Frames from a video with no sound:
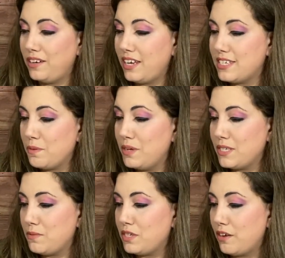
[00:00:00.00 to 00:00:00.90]
they send me
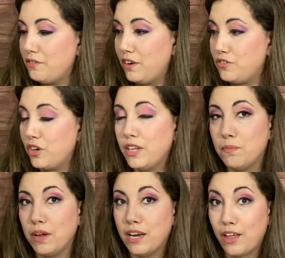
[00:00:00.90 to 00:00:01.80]
some stuff and I've tried them
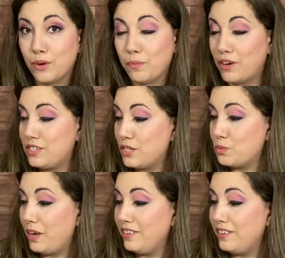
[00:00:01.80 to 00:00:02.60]
in other boxes as well.